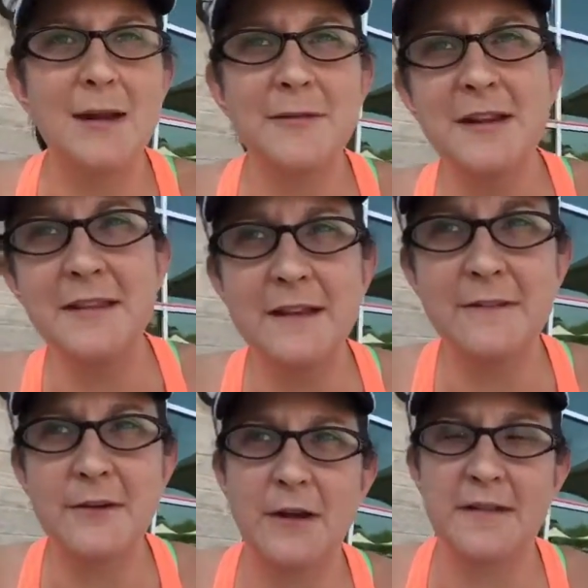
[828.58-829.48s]
trying to think
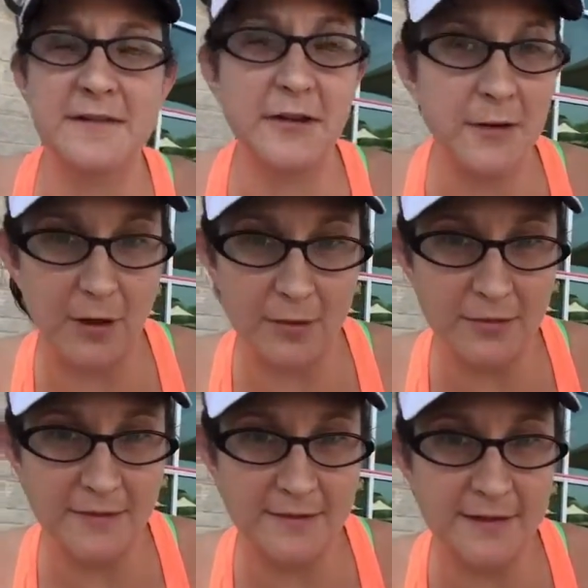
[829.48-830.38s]
of who else. Sarah
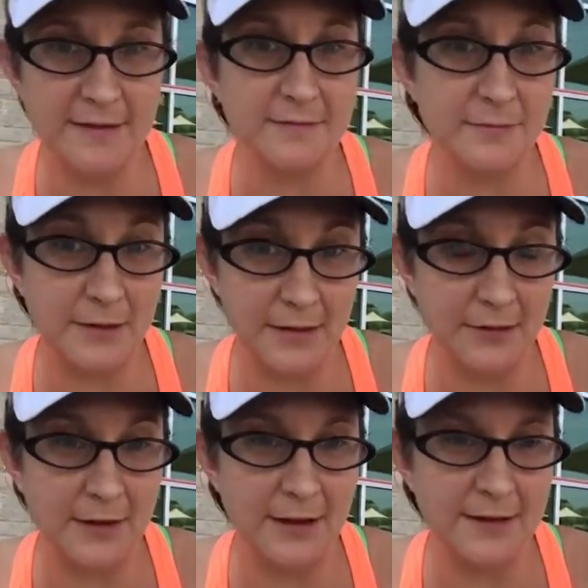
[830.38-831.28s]
Marble is really
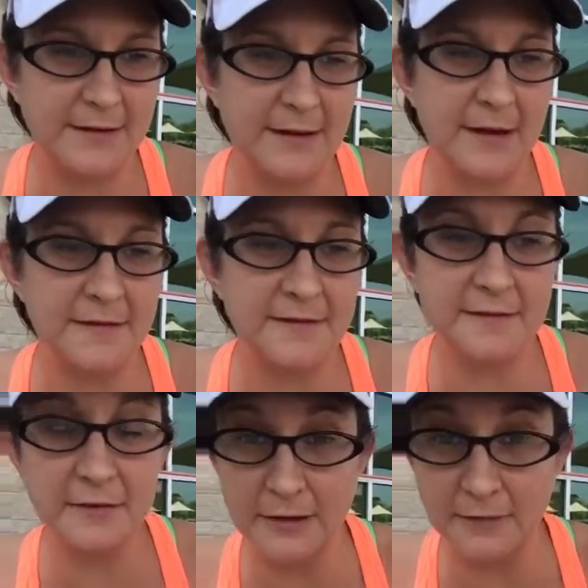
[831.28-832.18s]
great, and
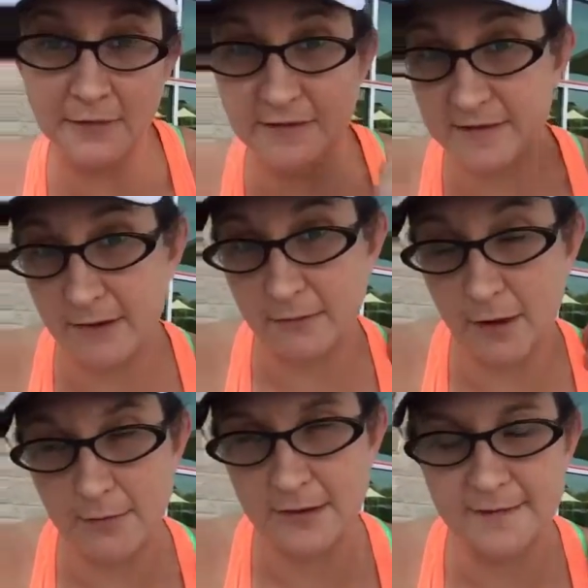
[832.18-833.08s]
she's a really good friend of Sarah
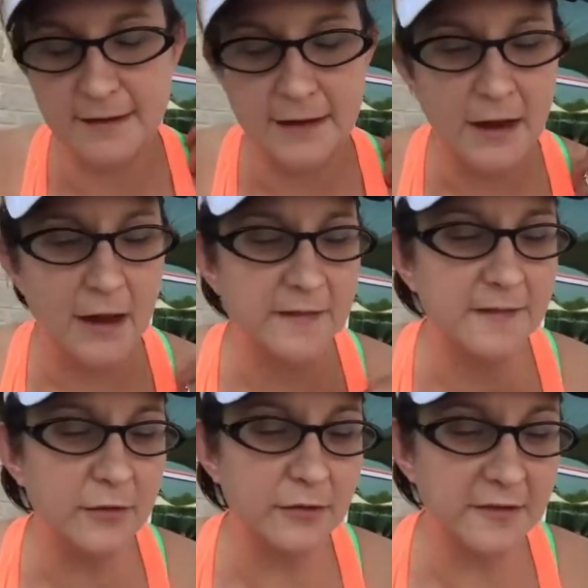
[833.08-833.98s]
Robbins.
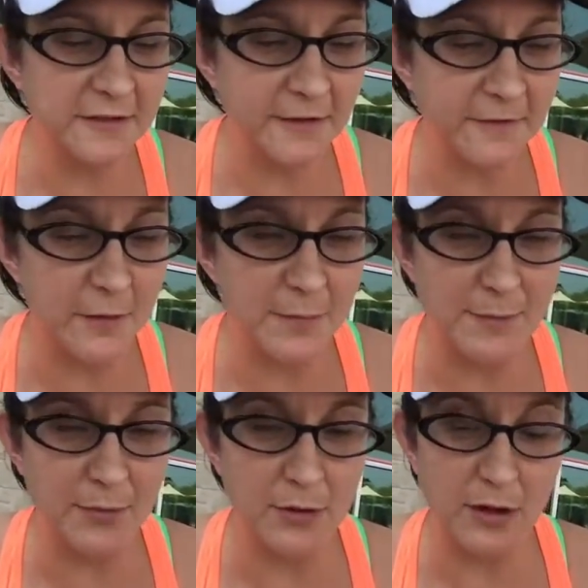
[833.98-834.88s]
So those are a few
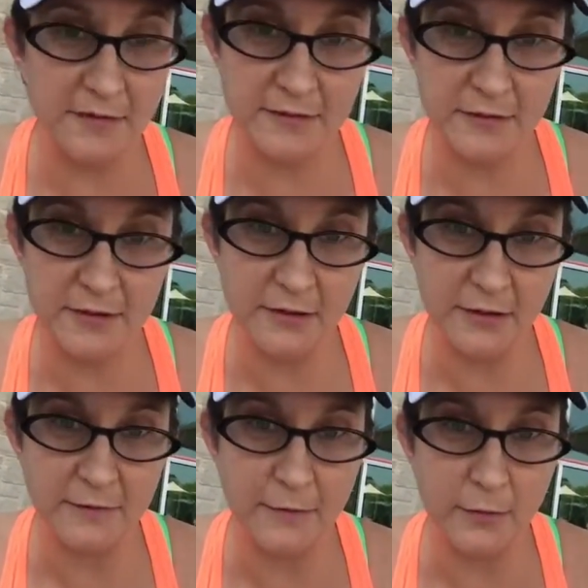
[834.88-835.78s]
people also to
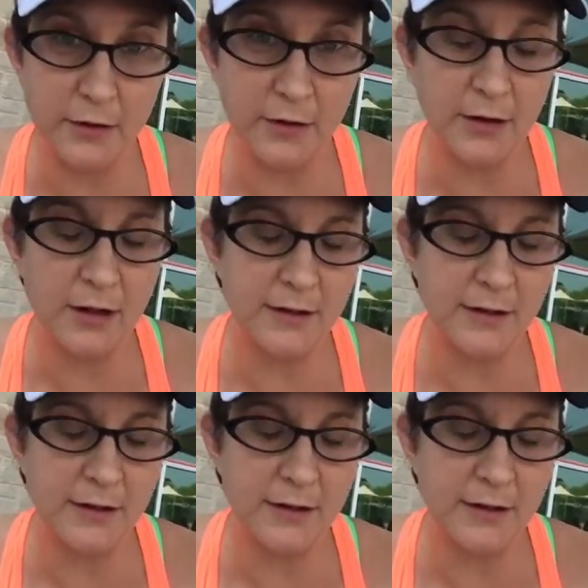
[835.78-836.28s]
look for